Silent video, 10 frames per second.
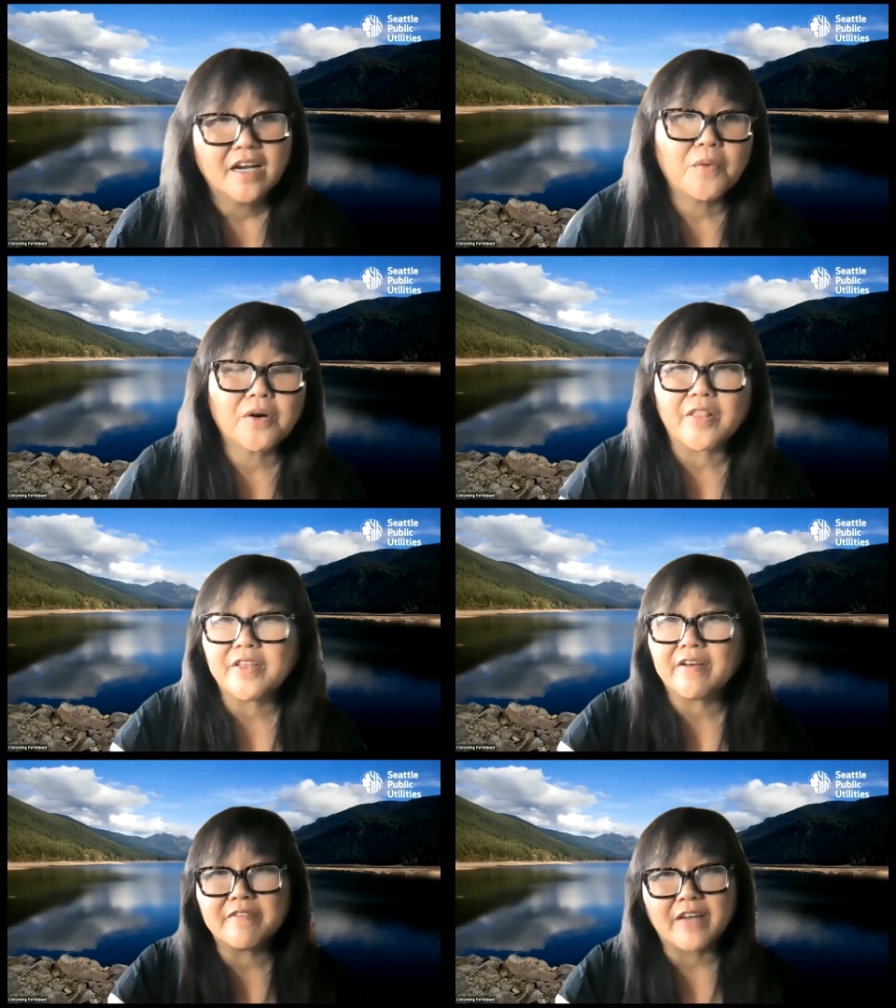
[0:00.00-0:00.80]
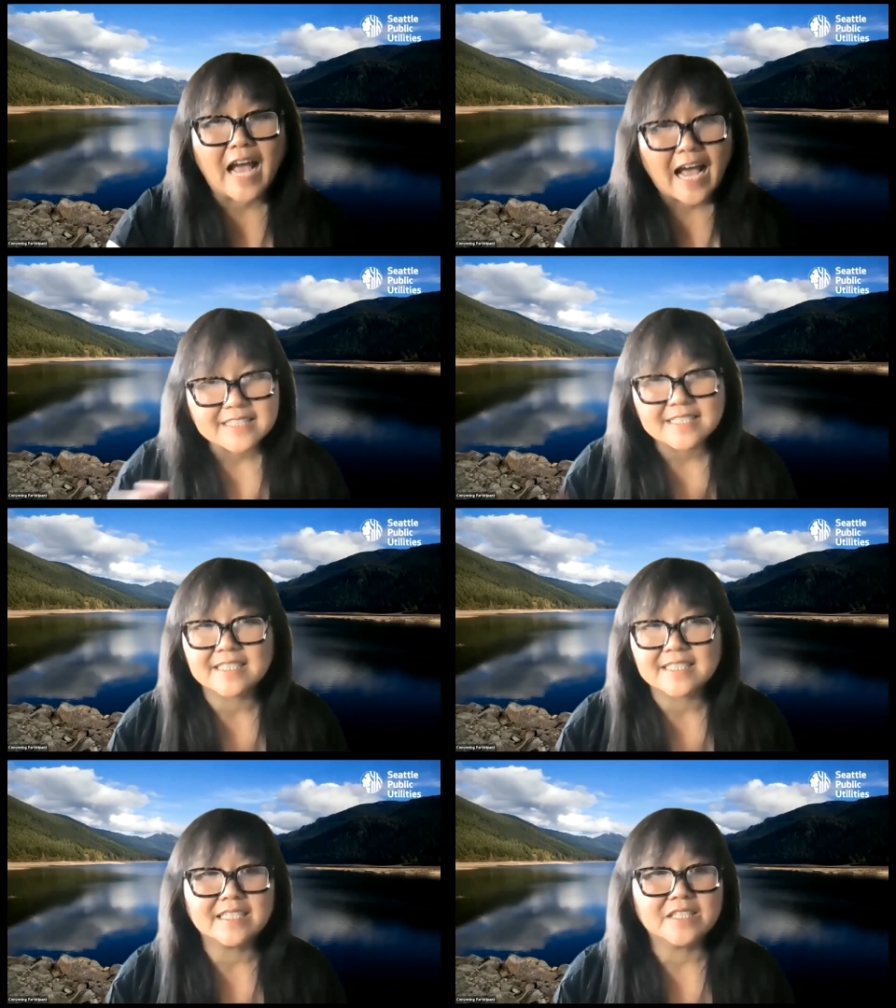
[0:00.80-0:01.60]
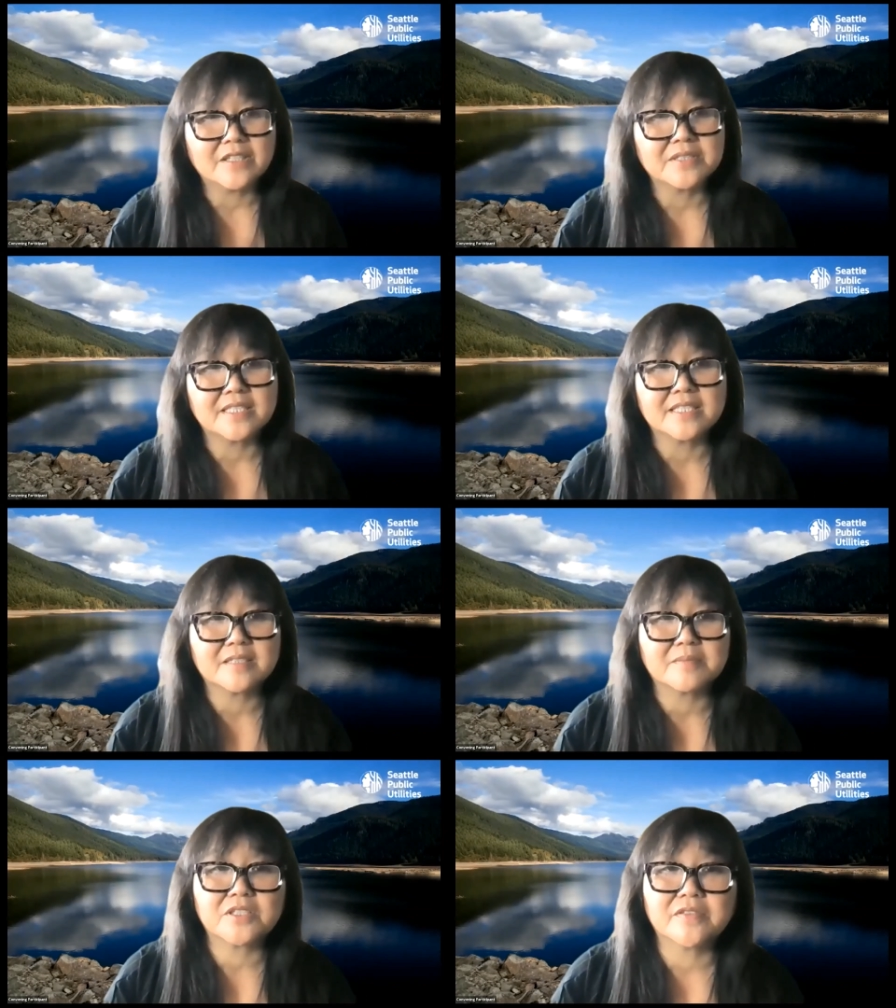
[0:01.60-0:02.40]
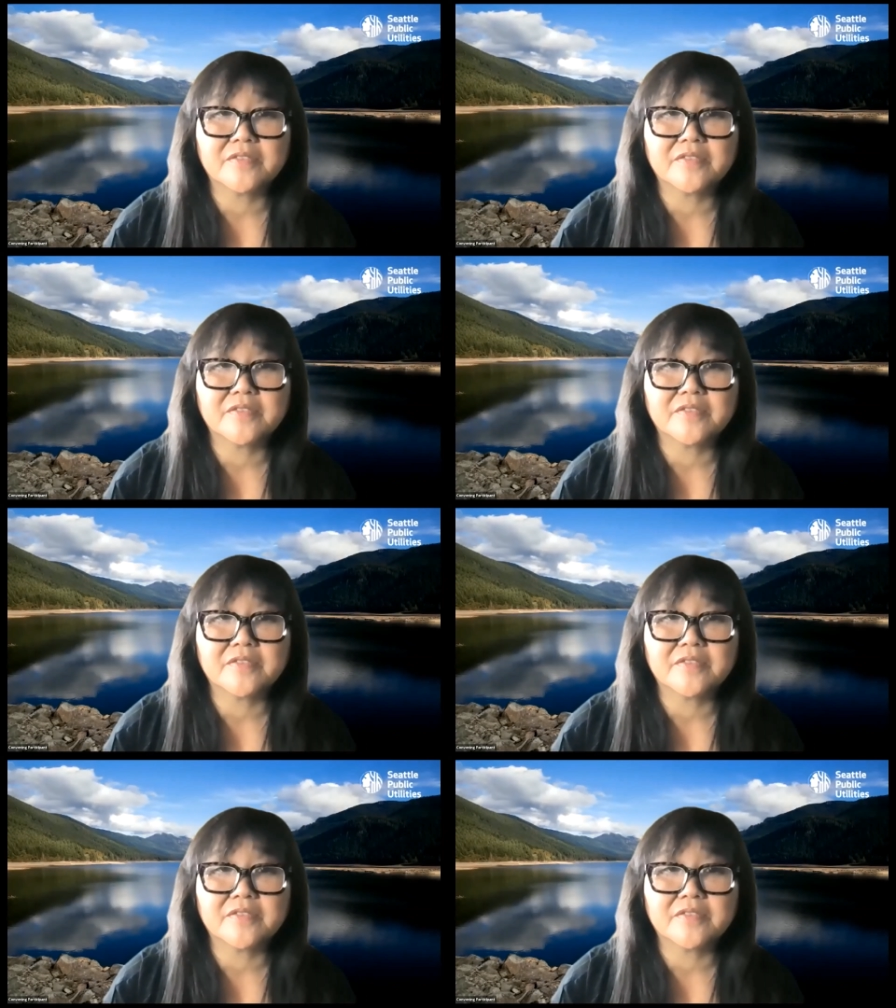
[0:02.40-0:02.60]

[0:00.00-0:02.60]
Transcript: for the vast ecosystem